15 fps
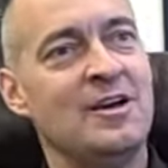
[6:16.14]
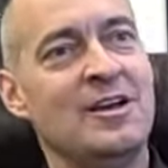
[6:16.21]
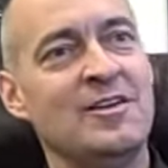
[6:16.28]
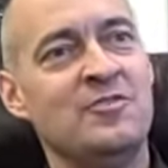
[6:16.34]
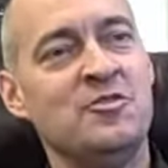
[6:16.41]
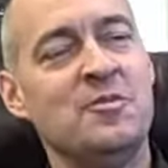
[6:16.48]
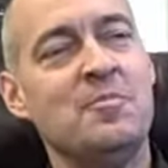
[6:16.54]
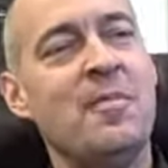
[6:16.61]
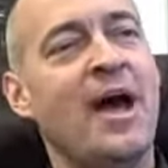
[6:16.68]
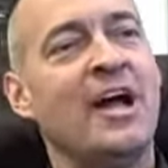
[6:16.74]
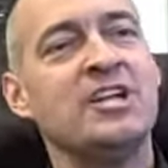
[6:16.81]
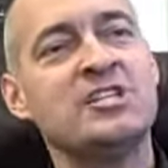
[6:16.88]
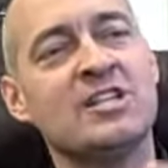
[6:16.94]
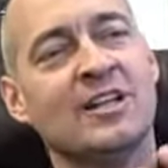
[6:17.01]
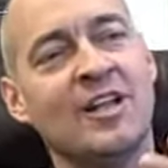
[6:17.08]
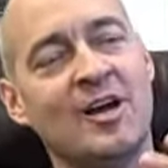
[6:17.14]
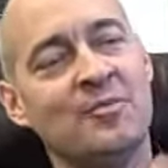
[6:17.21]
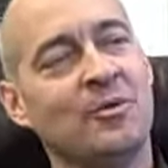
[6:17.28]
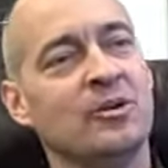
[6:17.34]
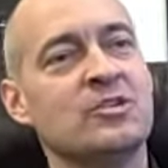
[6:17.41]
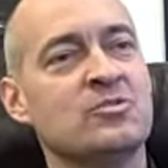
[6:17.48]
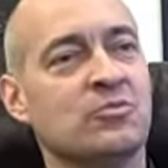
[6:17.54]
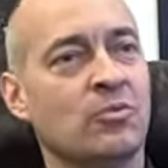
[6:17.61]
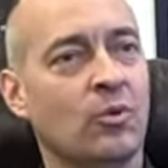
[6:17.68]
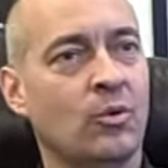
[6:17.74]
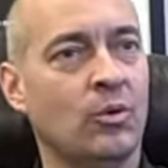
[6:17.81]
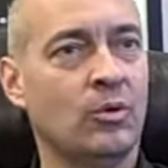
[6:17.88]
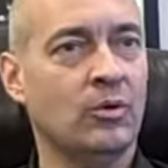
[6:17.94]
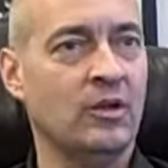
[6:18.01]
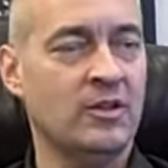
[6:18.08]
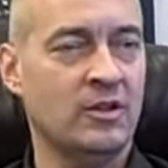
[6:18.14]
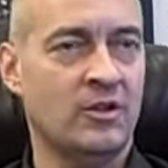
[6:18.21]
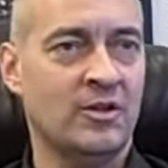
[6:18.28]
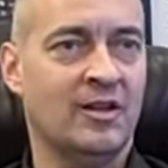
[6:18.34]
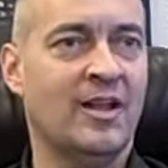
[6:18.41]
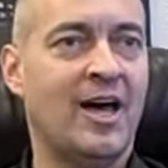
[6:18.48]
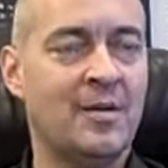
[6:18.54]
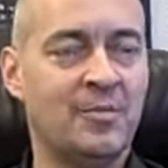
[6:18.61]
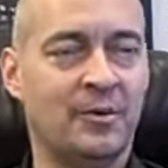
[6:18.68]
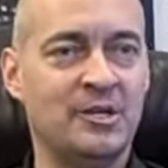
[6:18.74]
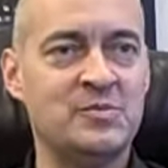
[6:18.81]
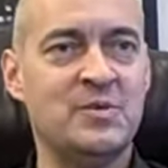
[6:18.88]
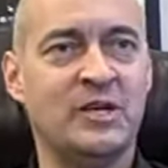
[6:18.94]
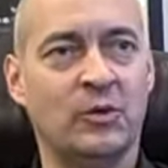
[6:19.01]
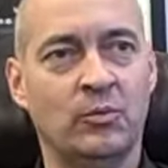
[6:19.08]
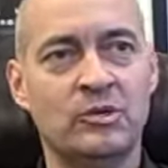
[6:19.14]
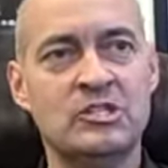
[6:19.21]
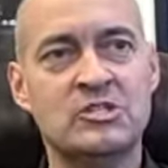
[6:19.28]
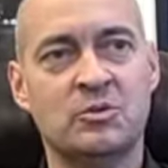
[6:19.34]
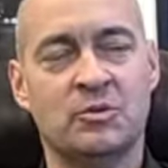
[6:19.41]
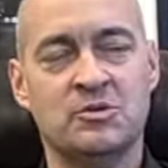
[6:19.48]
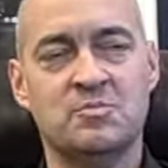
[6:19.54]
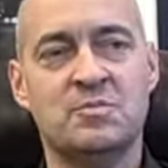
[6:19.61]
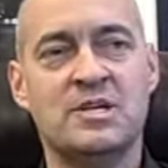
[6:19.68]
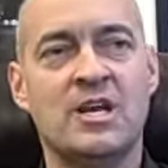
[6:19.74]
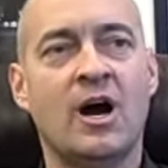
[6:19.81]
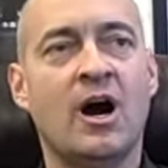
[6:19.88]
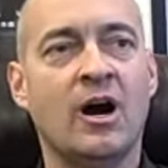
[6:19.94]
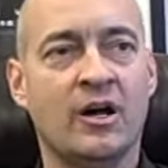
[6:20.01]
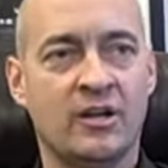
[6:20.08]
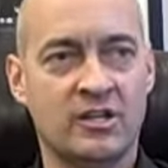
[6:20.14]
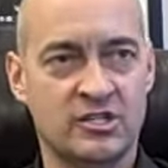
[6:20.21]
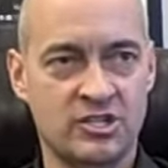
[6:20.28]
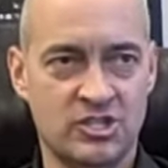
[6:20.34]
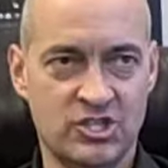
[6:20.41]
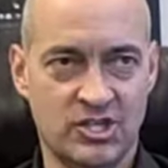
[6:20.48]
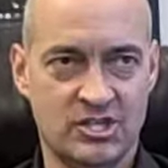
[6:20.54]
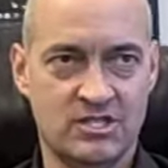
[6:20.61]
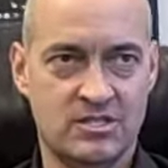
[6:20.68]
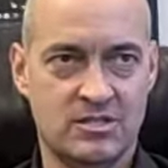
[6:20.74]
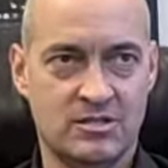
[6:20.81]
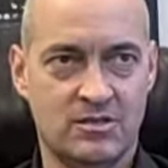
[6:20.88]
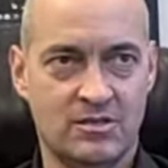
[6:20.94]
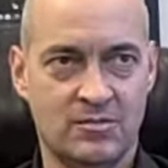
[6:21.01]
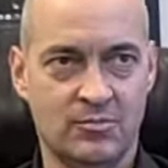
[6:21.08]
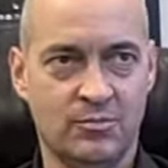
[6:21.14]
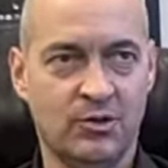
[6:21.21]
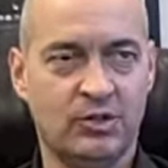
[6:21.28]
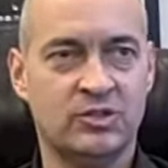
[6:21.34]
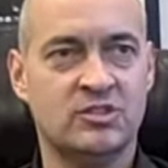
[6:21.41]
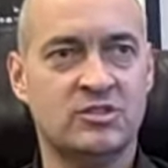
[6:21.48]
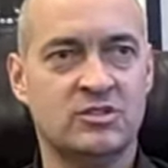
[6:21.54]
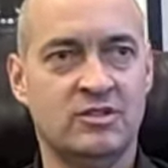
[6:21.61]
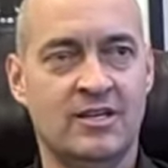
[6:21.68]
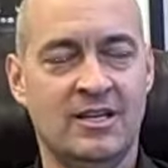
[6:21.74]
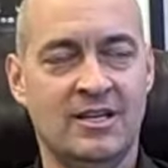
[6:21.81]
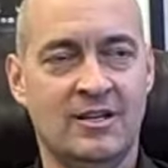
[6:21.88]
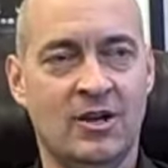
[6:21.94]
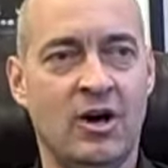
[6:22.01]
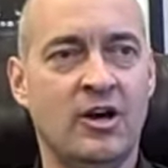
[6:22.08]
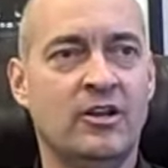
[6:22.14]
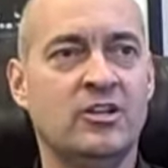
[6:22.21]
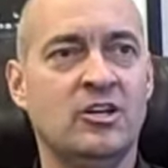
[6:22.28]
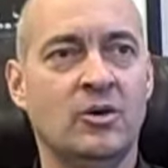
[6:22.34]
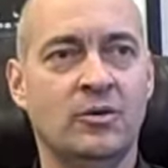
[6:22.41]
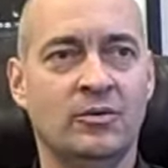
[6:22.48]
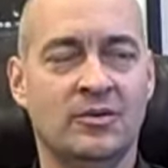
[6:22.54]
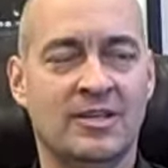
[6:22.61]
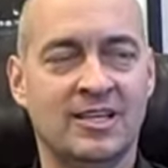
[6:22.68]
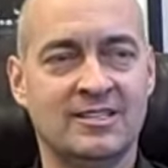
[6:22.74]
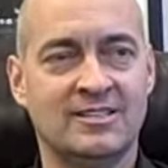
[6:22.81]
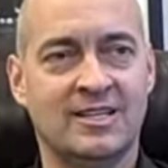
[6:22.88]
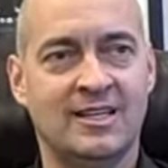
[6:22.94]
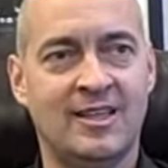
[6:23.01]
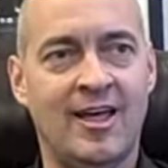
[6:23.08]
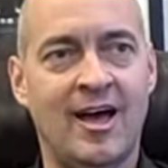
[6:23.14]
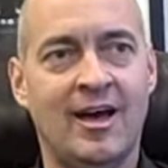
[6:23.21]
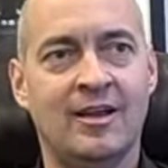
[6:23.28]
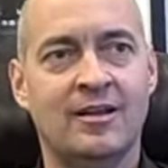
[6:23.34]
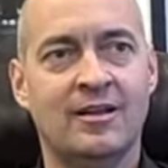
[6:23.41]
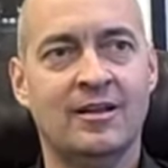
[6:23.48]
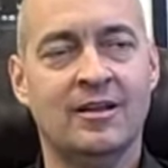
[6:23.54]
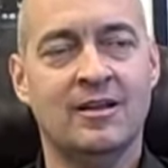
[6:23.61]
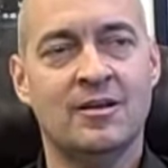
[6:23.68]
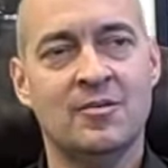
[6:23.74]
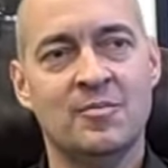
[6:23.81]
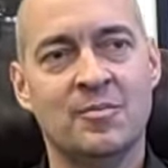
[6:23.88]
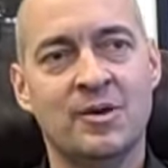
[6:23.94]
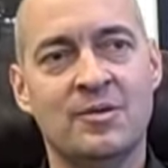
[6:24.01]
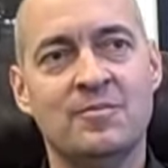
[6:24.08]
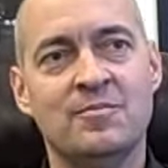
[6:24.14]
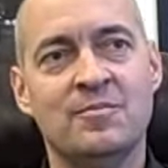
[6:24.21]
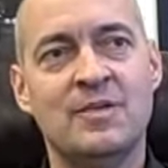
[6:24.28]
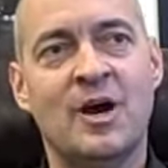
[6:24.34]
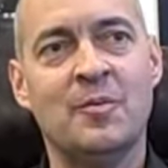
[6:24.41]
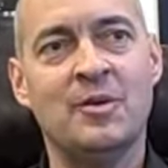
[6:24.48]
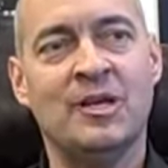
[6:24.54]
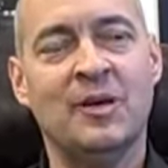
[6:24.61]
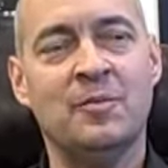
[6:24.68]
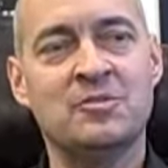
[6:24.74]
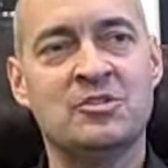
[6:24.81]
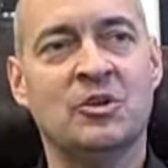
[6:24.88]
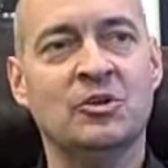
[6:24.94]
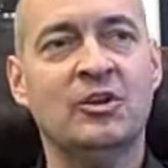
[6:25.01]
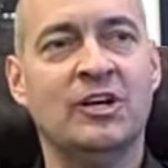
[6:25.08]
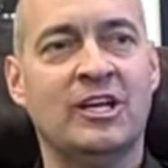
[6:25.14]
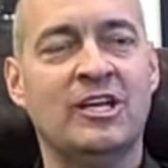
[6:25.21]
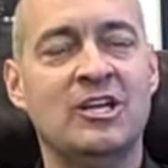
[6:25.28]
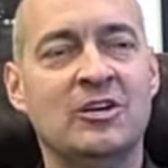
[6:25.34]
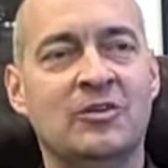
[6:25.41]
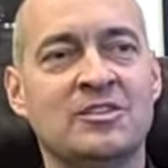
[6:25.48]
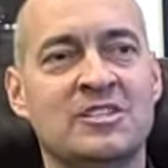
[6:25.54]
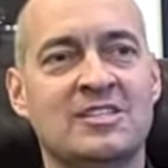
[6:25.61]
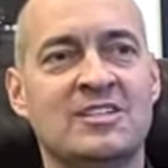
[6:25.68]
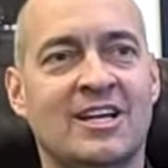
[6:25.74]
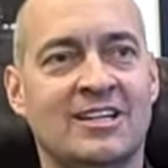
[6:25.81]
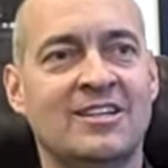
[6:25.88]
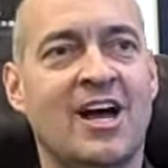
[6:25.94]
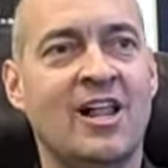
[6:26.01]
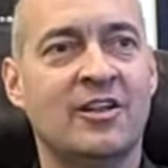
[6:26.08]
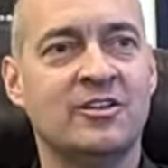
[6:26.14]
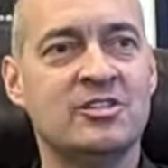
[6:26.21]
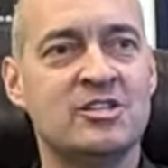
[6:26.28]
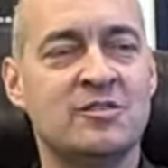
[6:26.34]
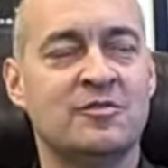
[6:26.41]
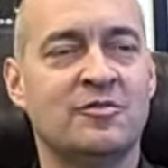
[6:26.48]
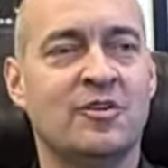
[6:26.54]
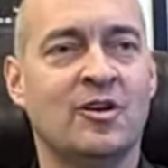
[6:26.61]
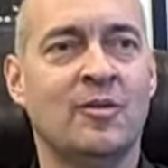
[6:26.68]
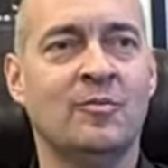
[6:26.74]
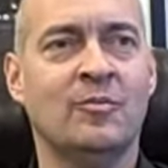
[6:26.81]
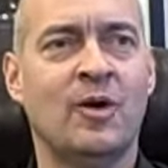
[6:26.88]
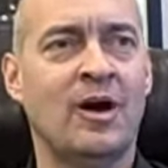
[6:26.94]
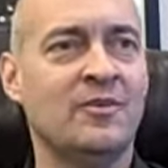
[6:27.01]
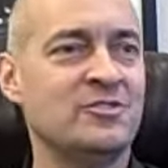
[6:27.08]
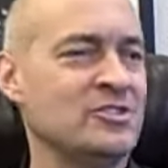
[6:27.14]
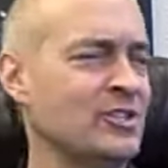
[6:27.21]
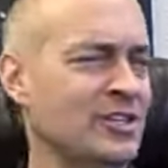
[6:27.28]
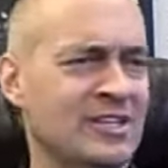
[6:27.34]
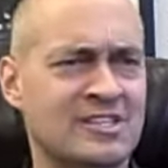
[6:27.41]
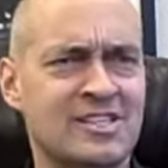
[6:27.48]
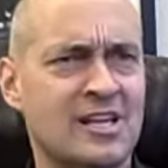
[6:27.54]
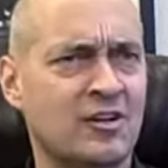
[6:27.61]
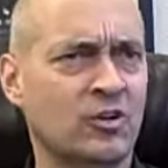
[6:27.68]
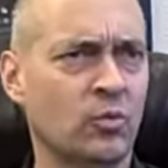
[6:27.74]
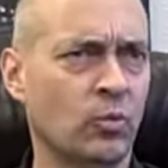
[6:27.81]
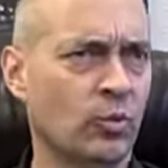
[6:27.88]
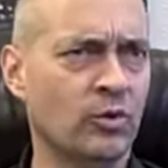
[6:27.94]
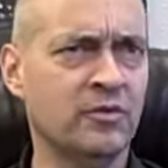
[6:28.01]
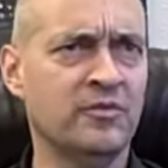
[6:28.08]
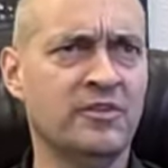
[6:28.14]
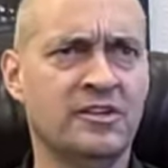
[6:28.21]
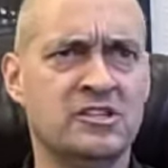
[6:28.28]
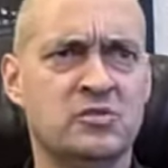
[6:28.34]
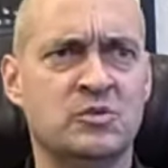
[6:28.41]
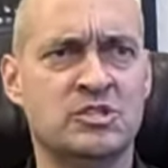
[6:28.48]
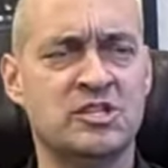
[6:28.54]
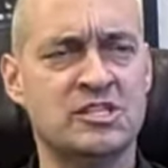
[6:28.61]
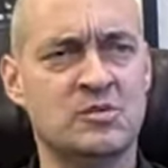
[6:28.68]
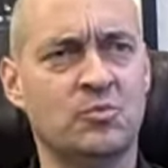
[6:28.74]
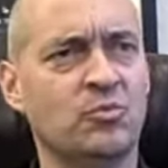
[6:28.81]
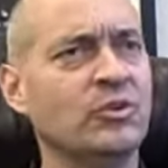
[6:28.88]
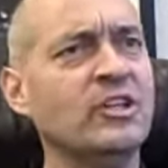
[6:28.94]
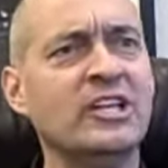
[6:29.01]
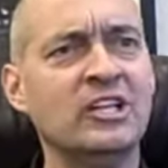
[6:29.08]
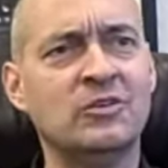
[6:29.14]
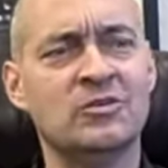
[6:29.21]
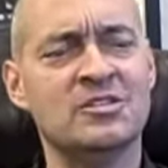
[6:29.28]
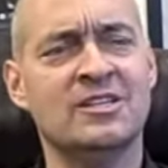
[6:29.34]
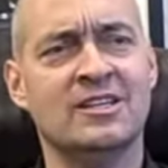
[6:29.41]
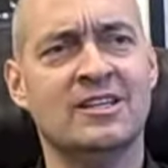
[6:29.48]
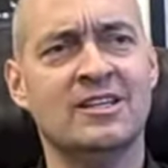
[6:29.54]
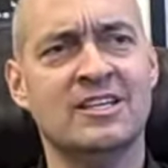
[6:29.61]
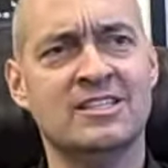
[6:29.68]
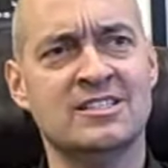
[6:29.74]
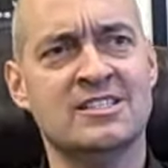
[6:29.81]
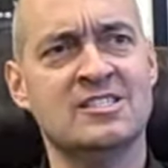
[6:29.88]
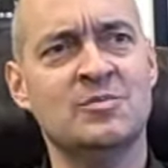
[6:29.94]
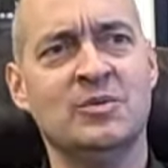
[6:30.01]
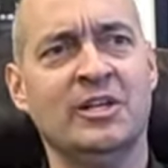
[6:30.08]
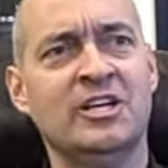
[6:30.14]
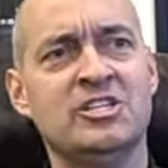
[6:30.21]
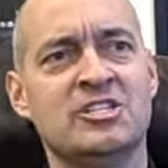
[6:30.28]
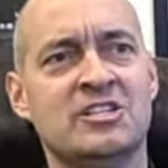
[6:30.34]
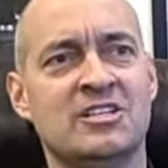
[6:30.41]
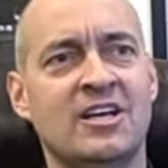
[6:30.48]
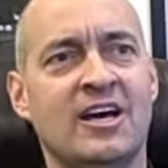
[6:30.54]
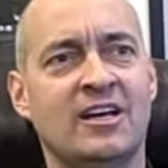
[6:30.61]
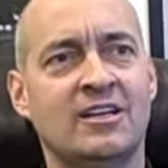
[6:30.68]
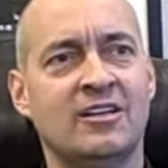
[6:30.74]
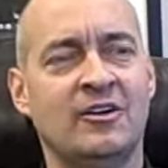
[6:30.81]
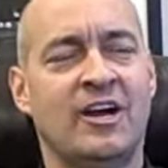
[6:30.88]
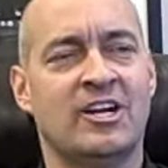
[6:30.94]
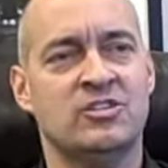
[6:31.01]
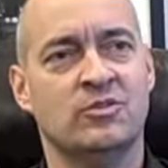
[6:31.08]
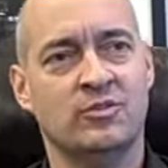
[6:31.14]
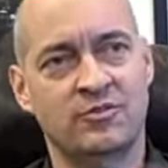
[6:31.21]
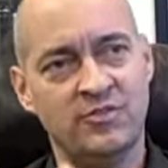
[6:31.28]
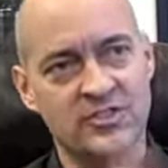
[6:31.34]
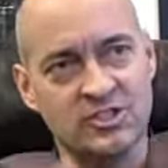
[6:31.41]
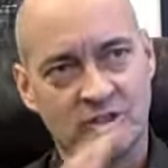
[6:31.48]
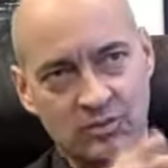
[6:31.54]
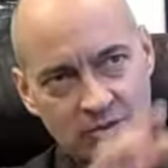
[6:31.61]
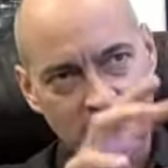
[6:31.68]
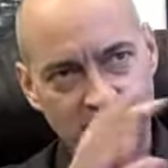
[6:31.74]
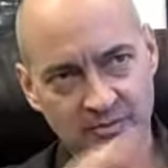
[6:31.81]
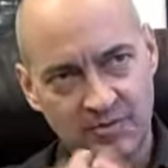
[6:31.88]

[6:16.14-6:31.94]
If you imagine the librarian's role and the library as being a resource beyond just books and audio and things like that, but now it becomes, no, look, here is a technology from, I was just thinking of a site called WorldViz, which does some really interesting things in simulation tech that are actual physical